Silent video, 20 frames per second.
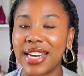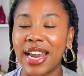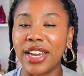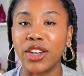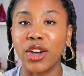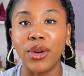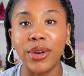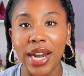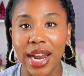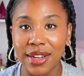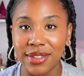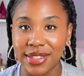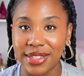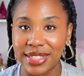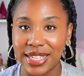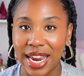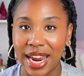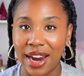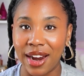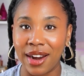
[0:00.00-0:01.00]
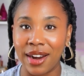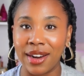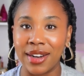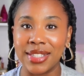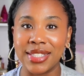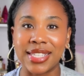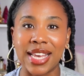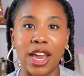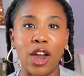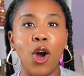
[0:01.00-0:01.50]
I go
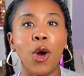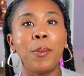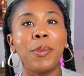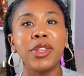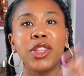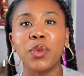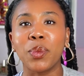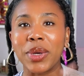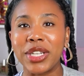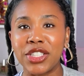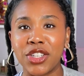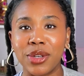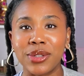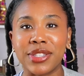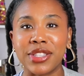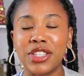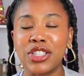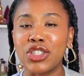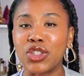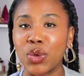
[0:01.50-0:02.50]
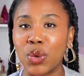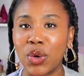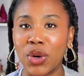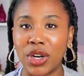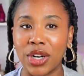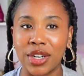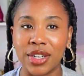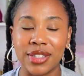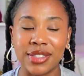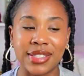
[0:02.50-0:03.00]
downstairs, I open the windows and the
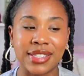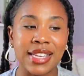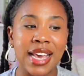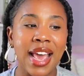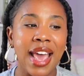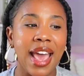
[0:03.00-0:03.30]
doors